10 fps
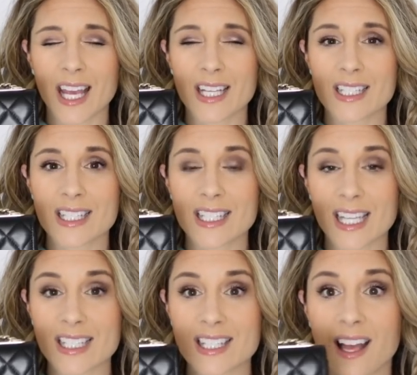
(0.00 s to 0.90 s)
a
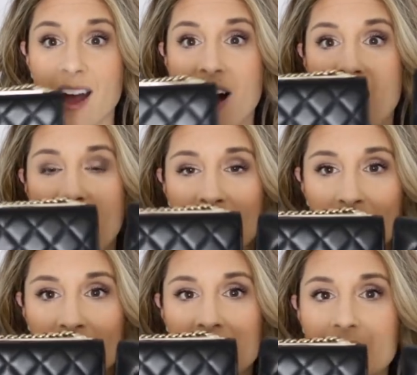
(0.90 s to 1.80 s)

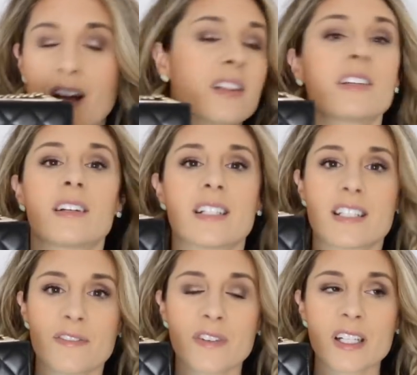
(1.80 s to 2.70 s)
$600
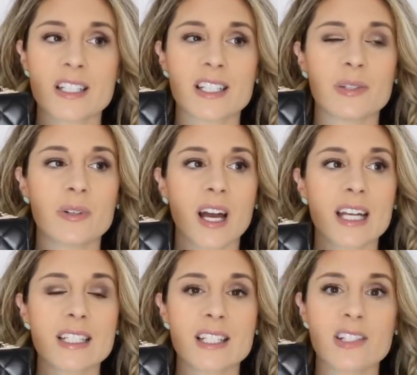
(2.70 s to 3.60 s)
difference. You
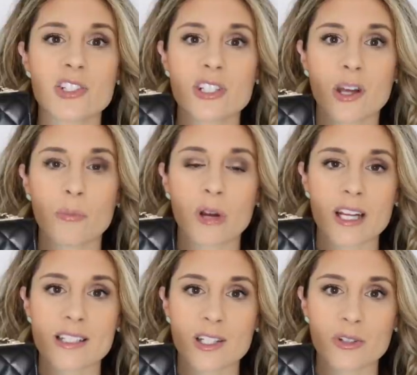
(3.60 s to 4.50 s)
guys, these Chanel
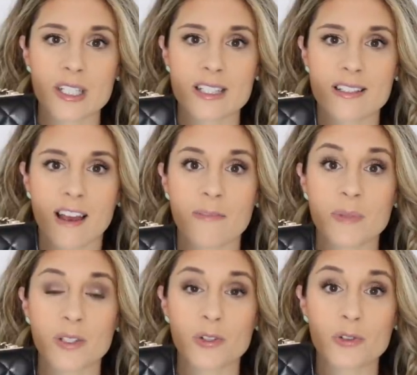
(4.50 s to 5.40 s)
price increases have
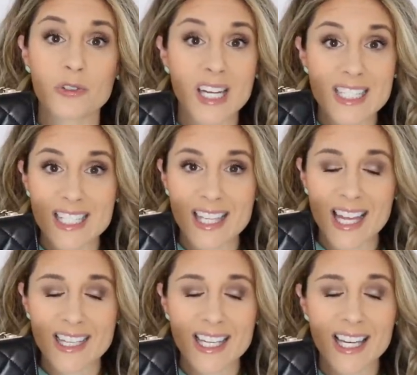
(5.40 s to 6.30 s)
been crazy
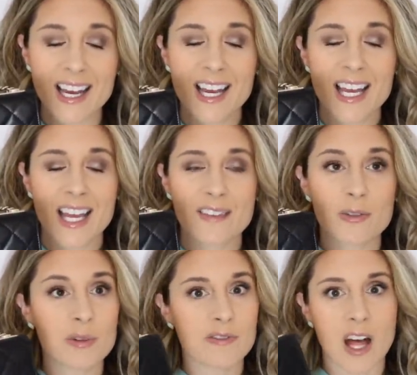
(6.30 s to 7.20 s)
lately. If
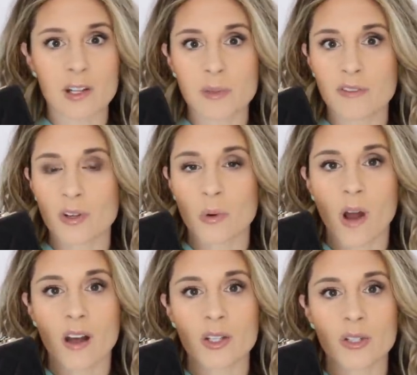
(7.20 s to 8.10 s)
you've been following me for a
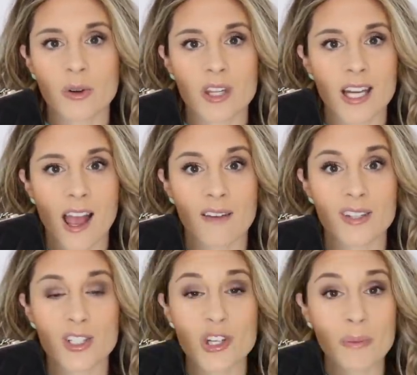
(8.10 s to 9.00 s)
while, you know that I have
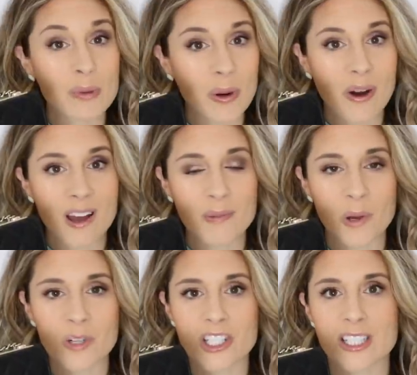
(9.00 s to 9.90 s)
the jumbo on my
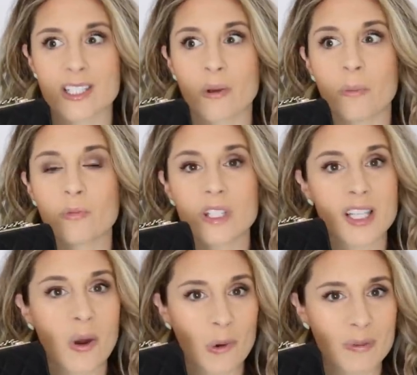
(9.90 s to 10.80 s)
wish list, so I'm
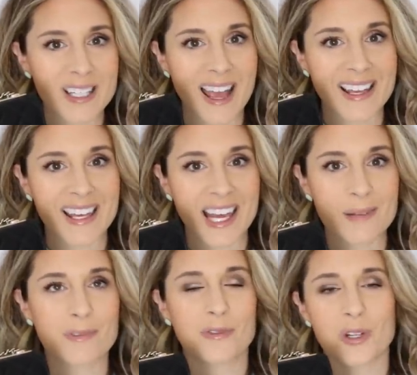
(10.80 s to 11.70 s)
really hoping I can get
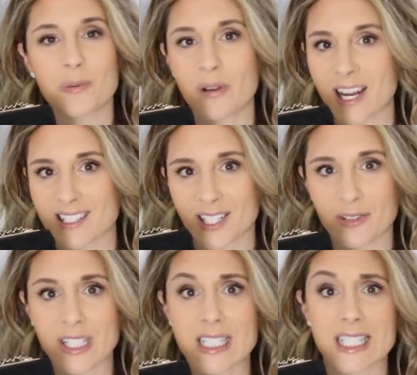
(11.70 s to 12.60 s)
it before the price
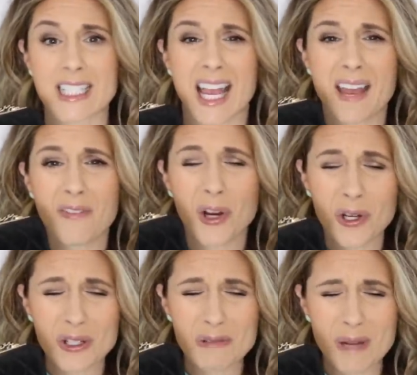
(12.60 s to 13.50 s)
increase, because I have
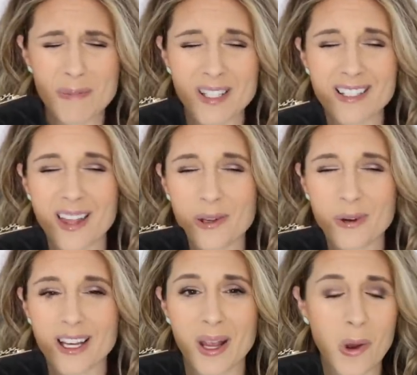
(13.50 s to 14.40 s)
heard there might be another
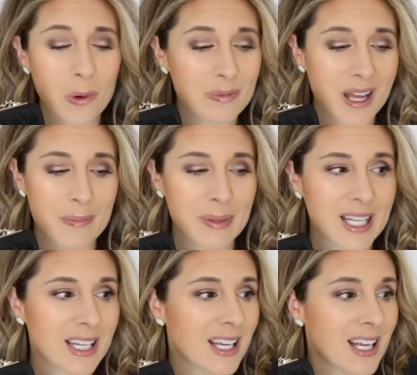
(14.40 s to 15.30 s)
one. I hope not,
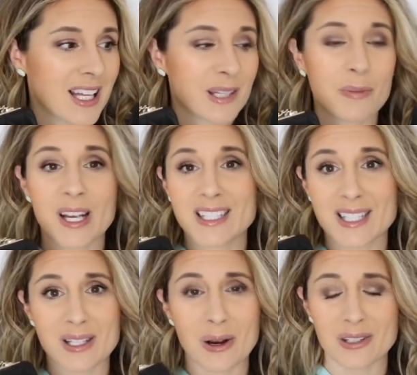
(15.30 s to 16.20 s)
but the
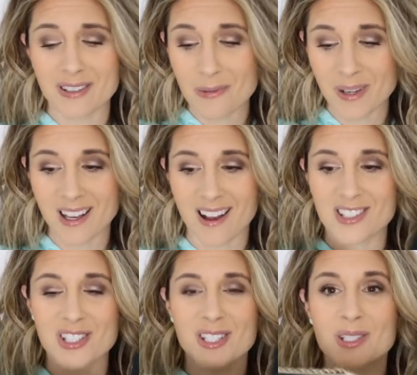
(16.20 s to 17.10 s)
prices are, oh my gosh,
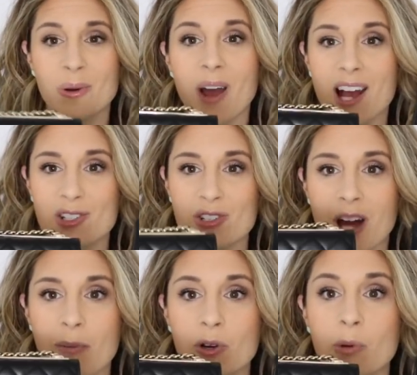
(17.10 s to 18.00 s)
just so
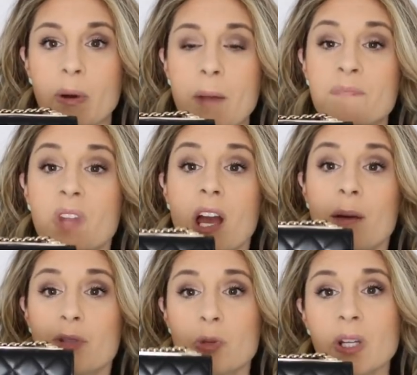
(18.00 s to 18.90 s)
astronomical. But
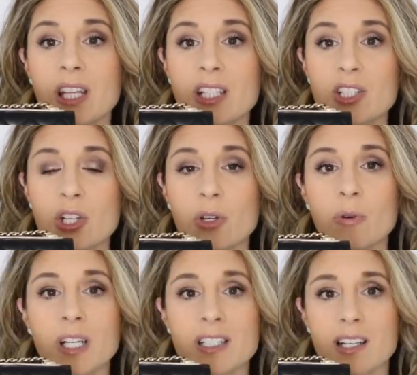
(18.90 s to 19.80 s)
between these
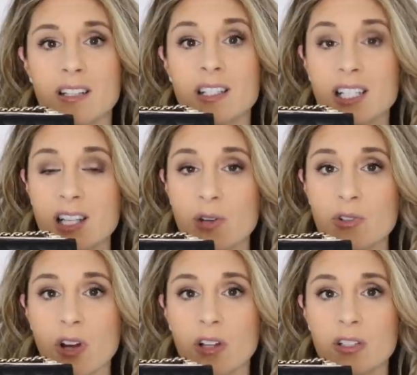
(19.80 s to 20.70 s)
two, it is a
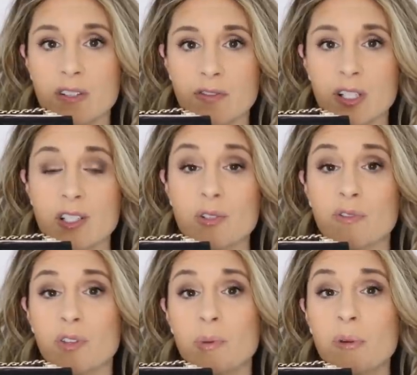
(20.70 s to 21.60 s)
$600 difference. So
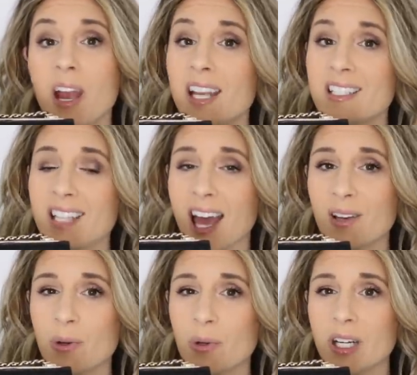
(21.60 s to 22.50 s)
for the price
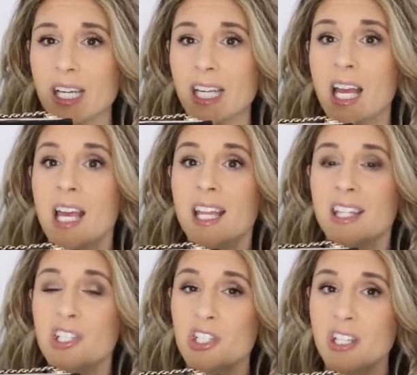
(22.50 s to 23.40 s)
category,
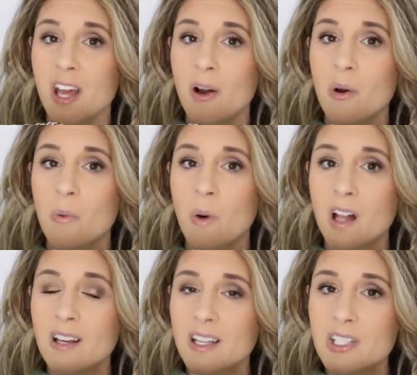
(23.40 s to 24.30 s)
the Chanel
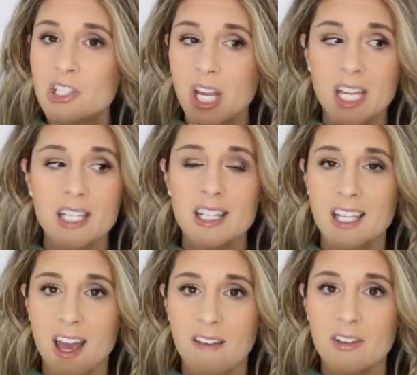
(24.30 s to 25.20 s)
Walla Unchained and the
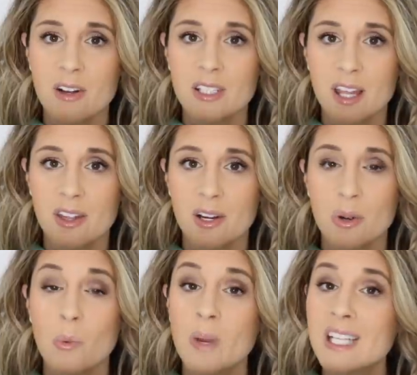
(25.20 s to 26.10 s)
Caviar Leather
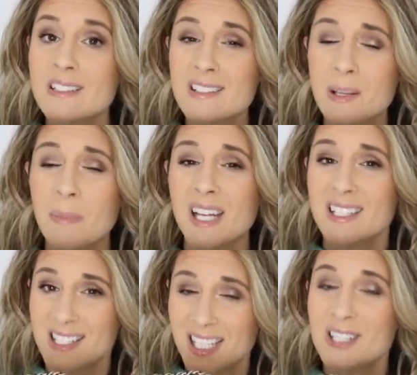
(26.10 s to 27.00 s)
wins by
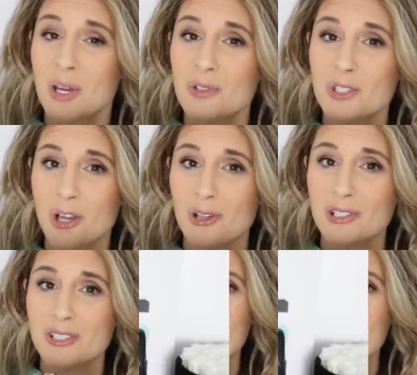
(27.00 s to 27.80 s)
$600.